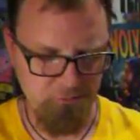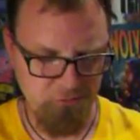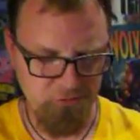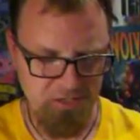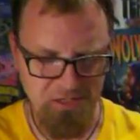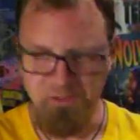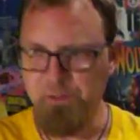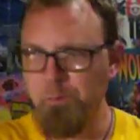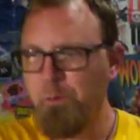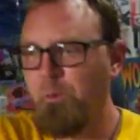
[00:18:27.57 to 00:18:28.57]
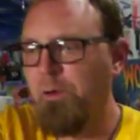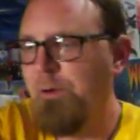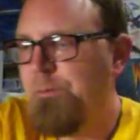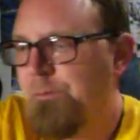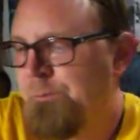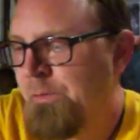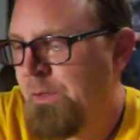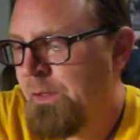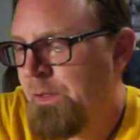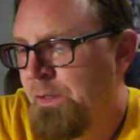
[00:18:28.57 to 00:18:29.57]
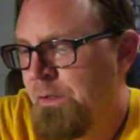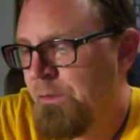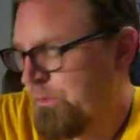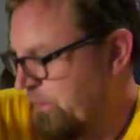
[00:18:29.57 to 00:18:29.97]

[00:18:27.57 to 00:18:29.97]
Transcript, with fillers: She #1, so